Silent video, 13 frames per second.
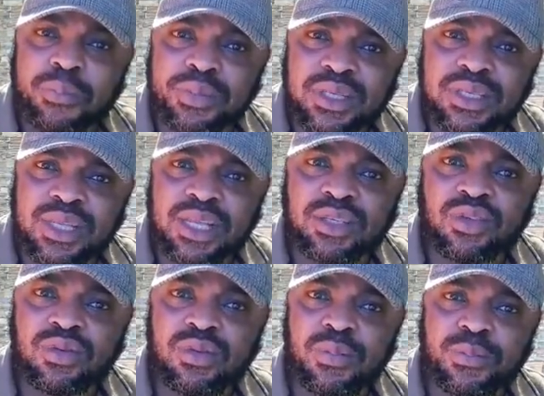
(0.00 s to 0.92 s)
business.
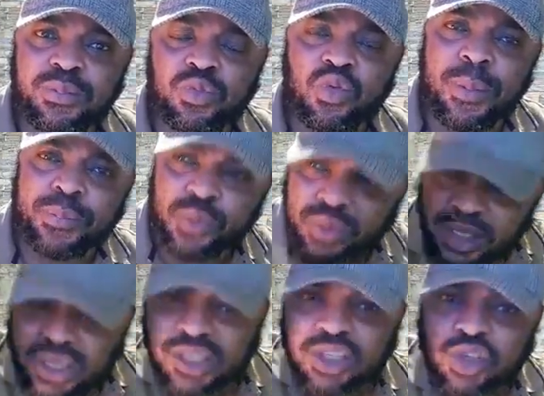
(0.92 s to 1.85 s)
You are
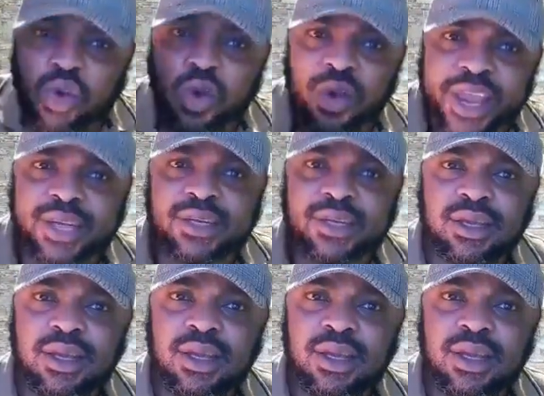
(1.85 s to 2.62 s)
putting it in your head.